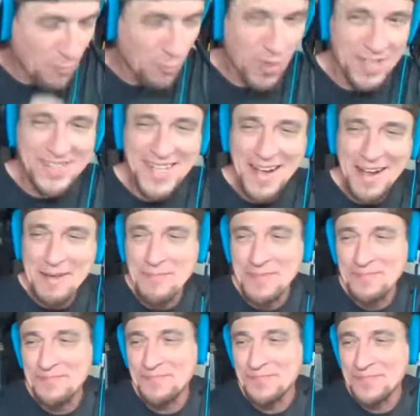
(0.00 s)
One time,
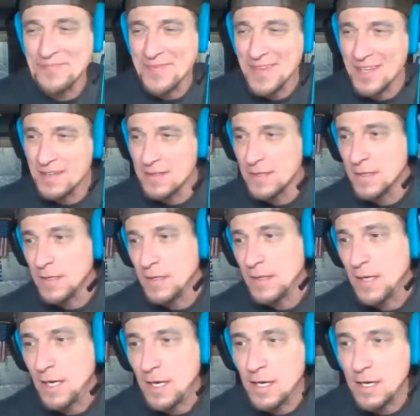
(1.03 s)

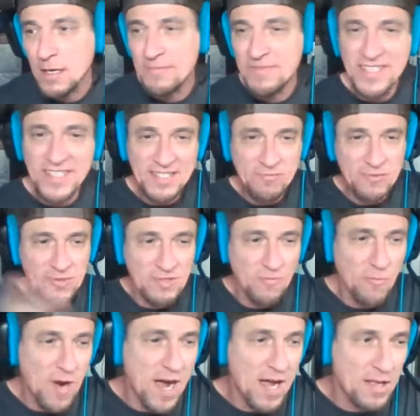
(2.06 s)
and this was a
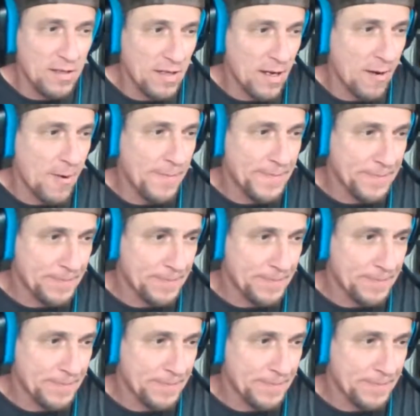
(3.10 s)
while ago.